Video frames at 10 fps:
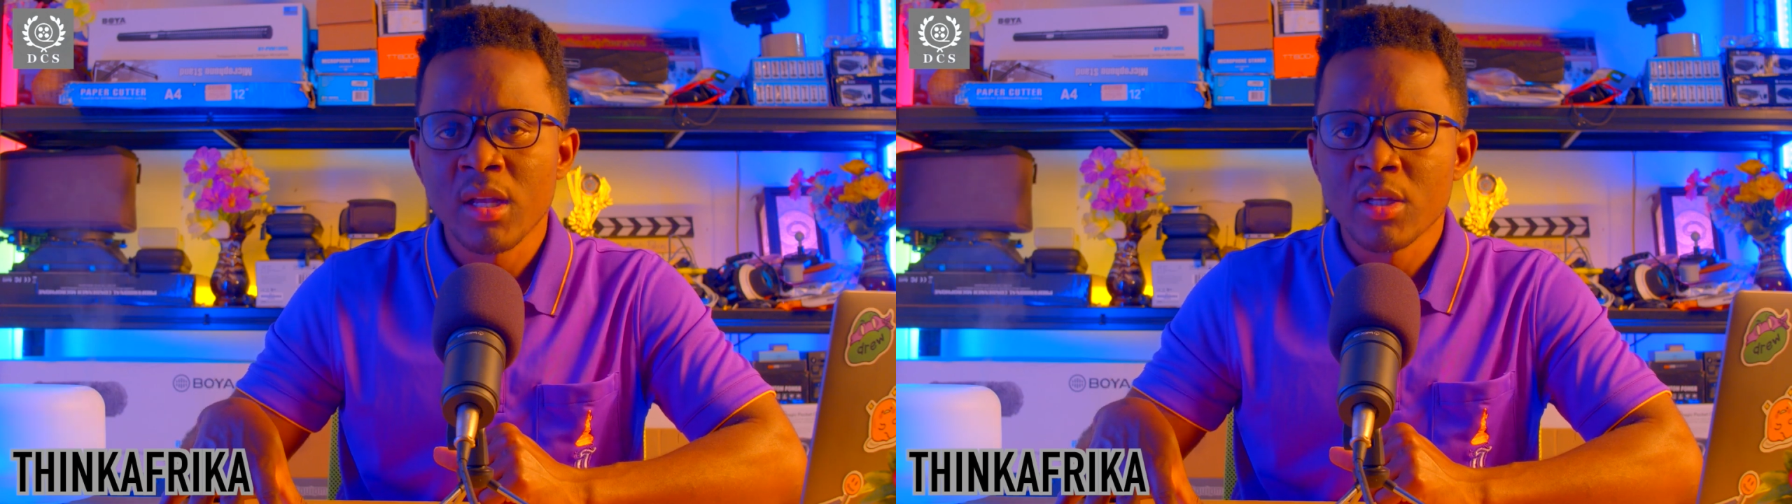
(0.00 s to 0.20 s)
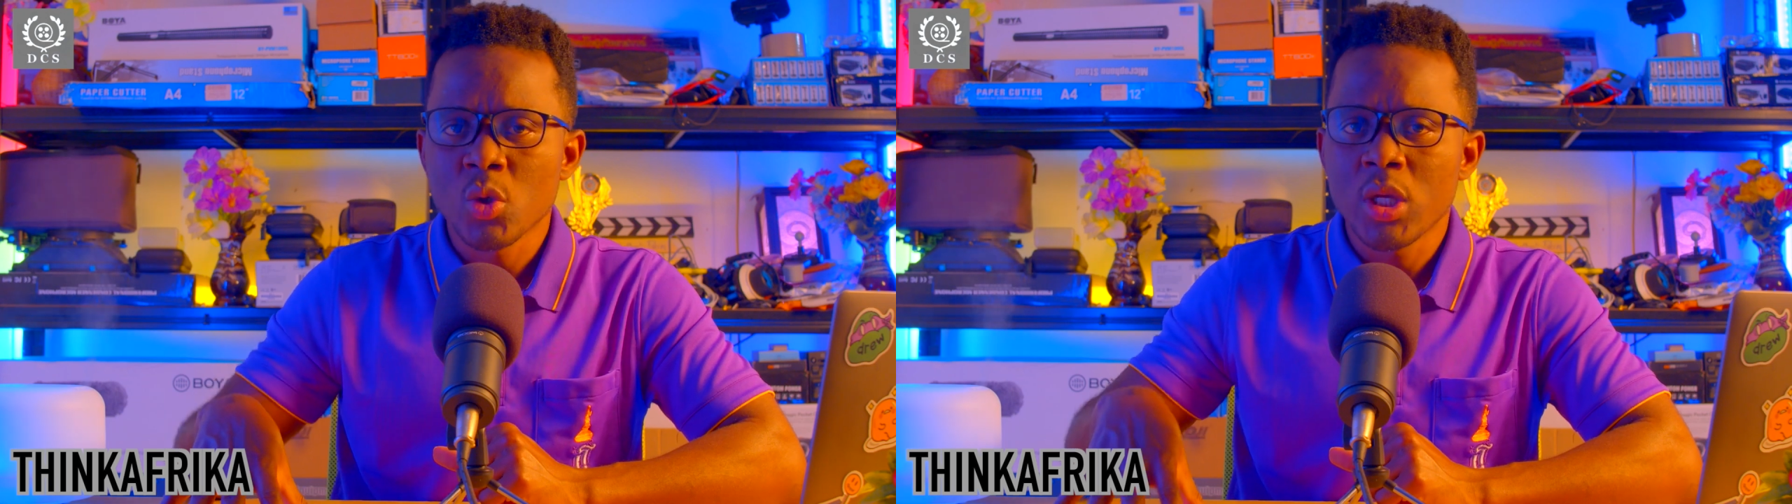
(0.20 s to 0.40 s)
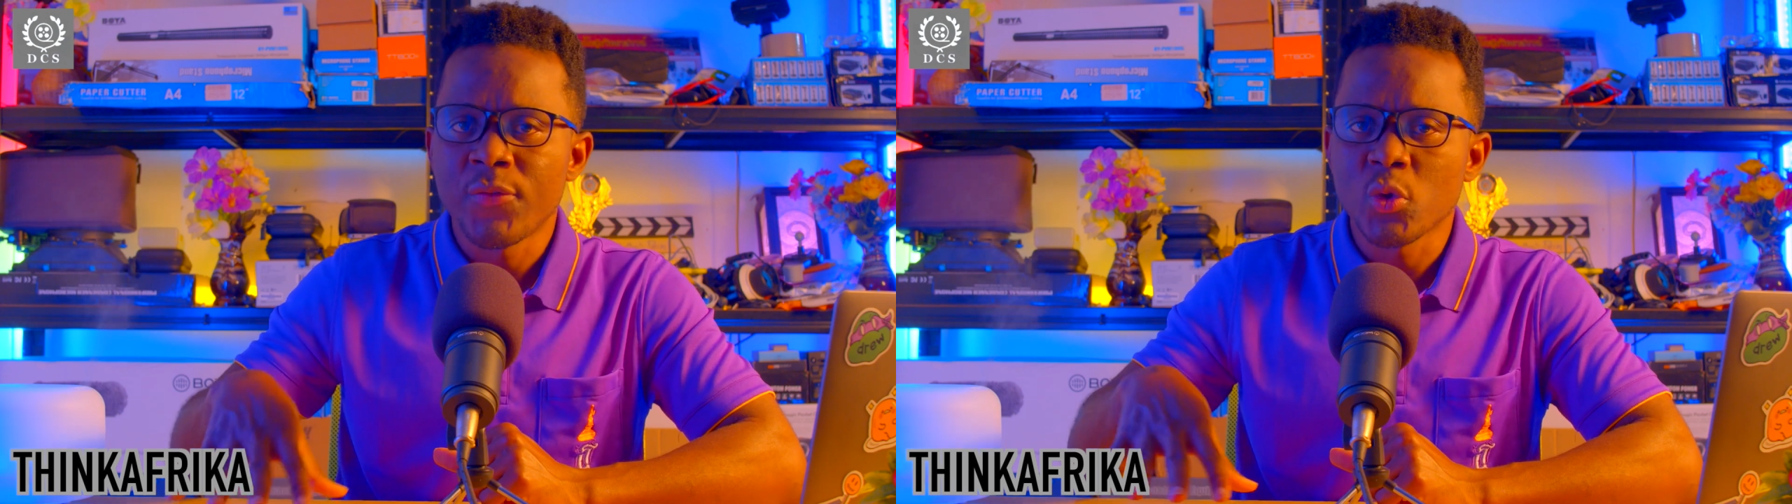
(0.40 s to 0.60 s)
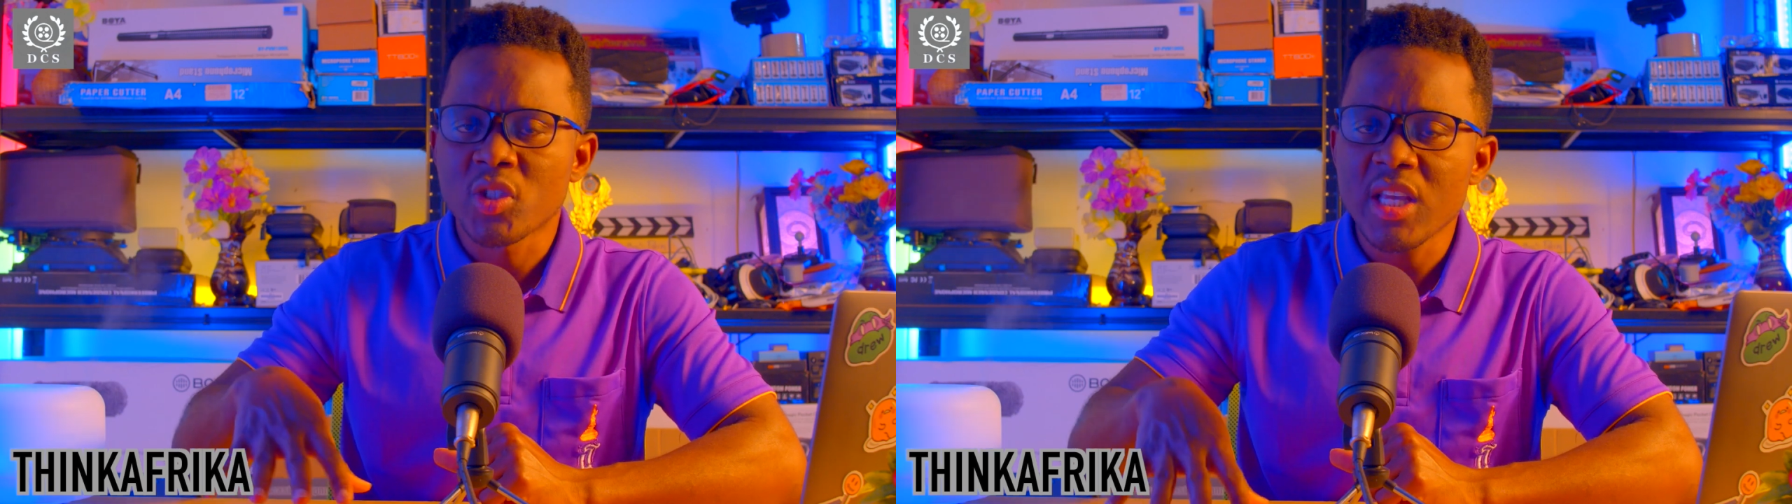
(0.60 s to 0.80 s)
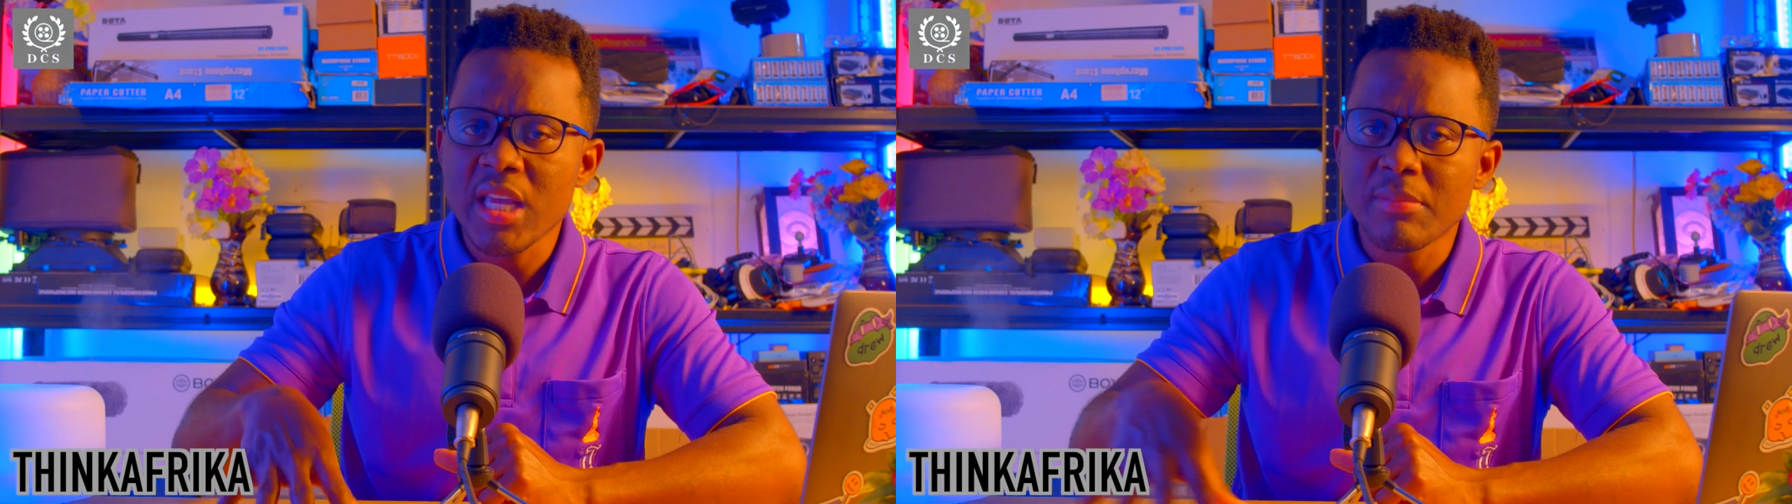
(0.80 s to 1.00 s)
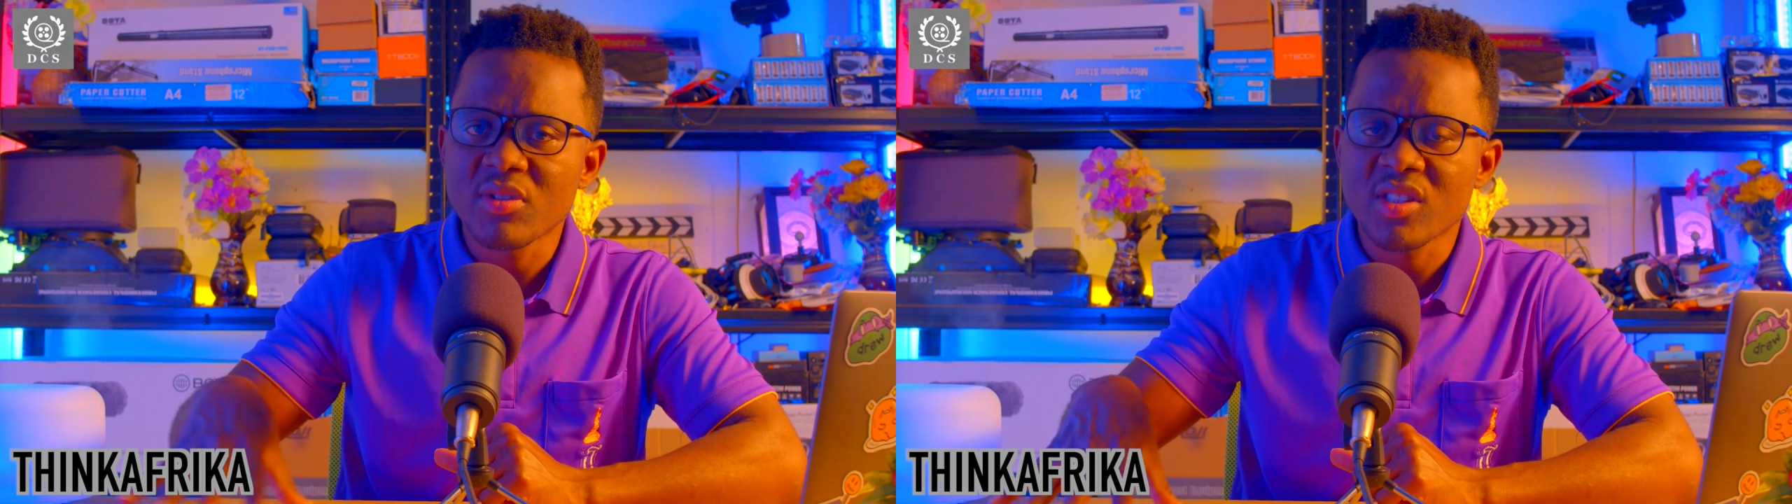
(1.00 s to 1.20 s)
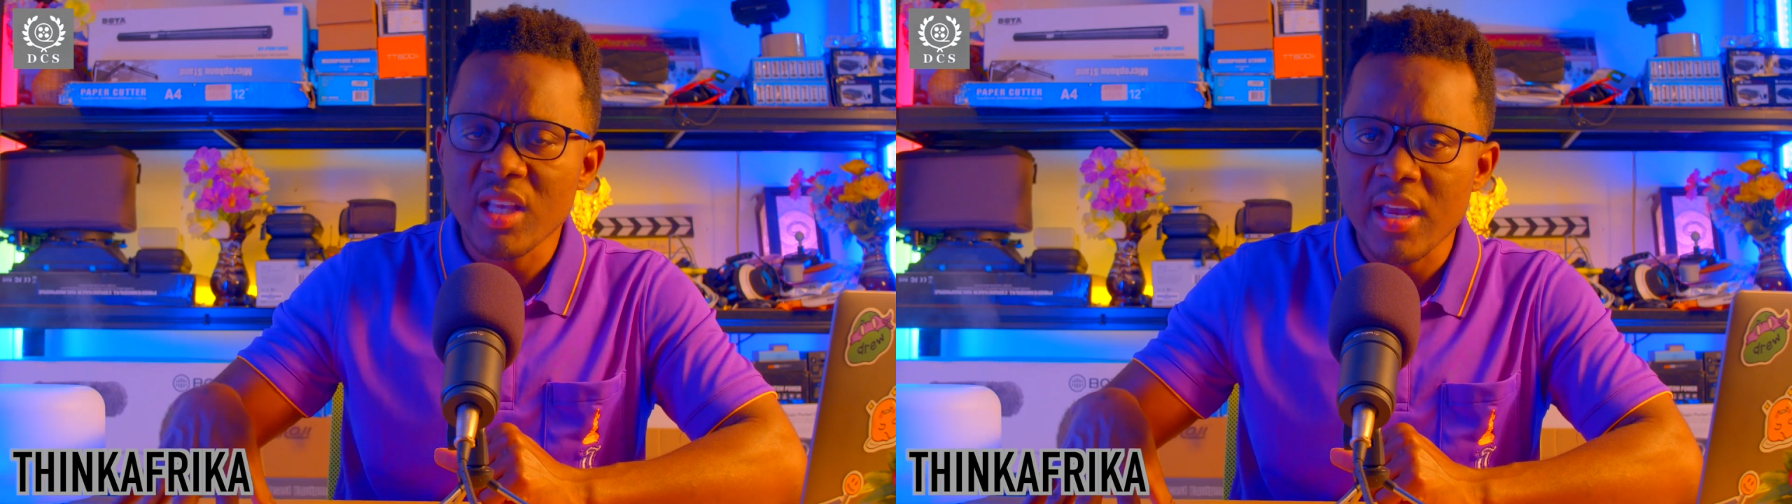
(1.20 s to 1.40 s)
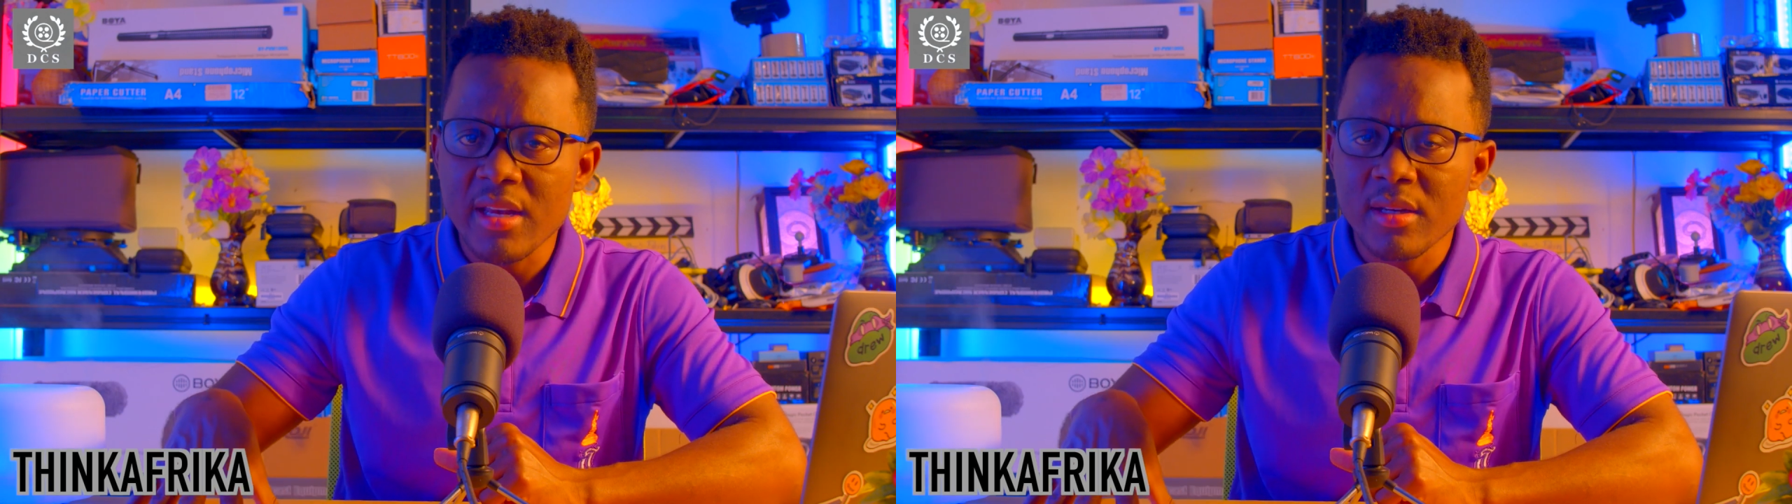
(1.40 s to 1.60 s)
So if you see him
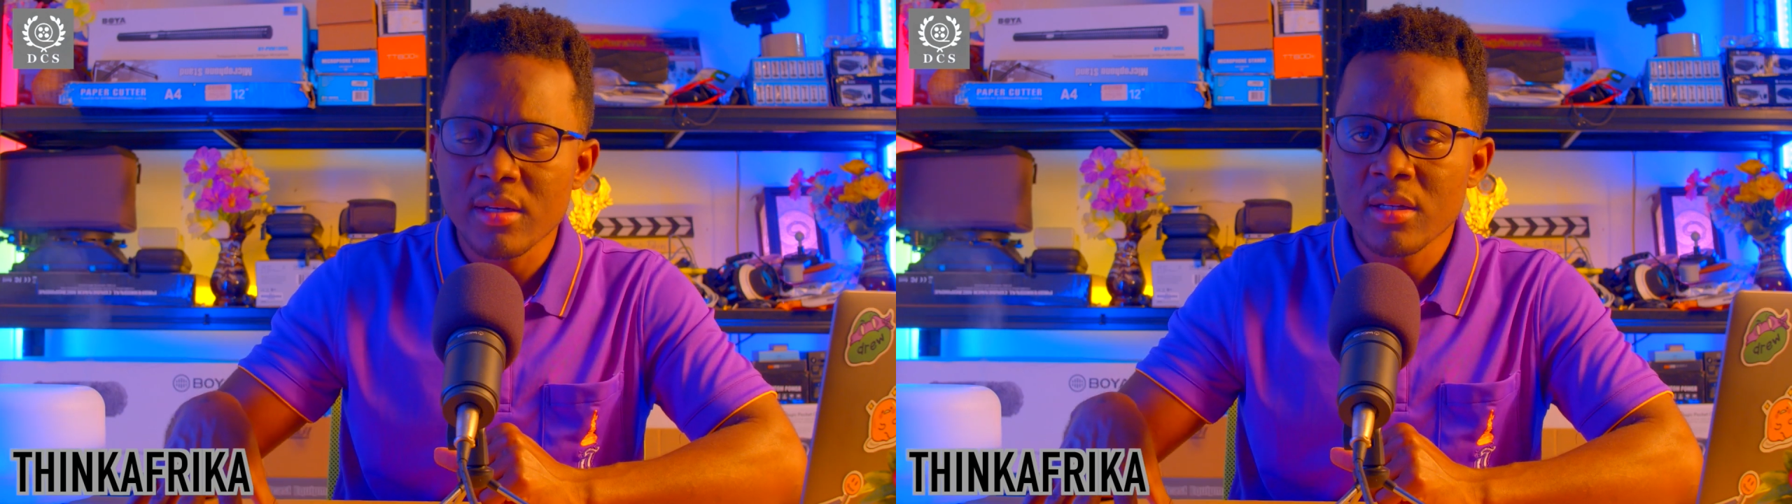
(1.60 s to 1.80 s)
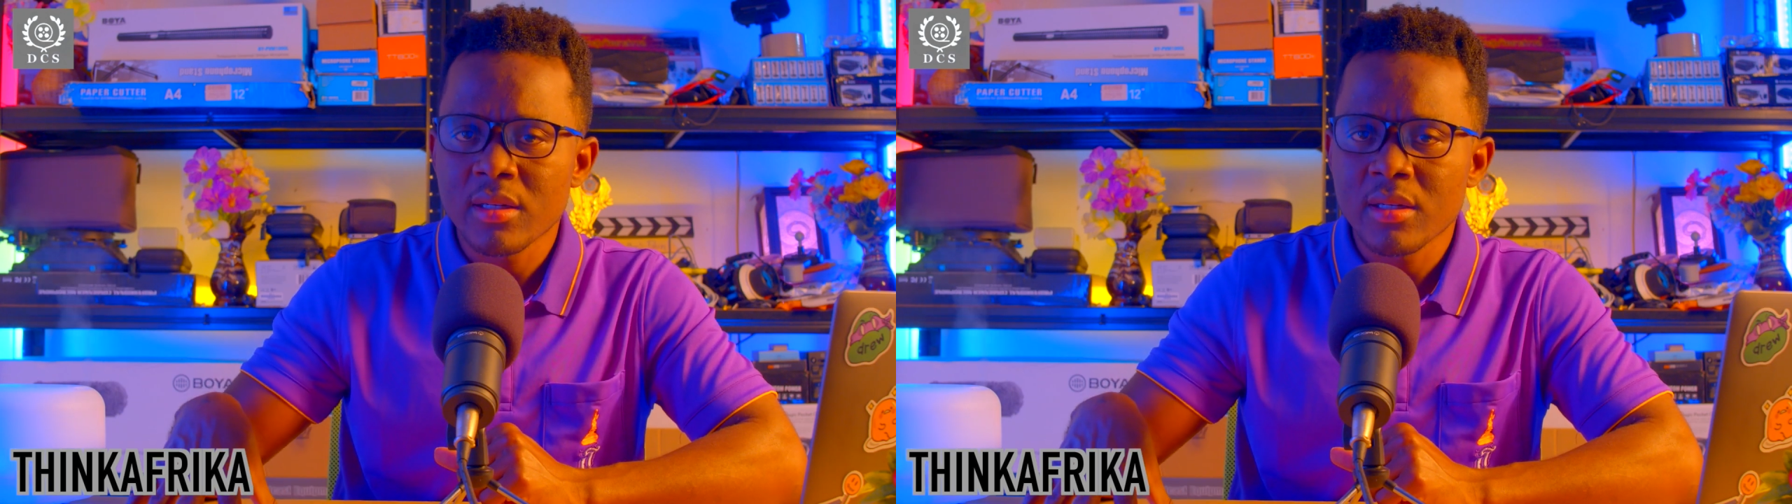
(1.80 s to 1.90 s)
saying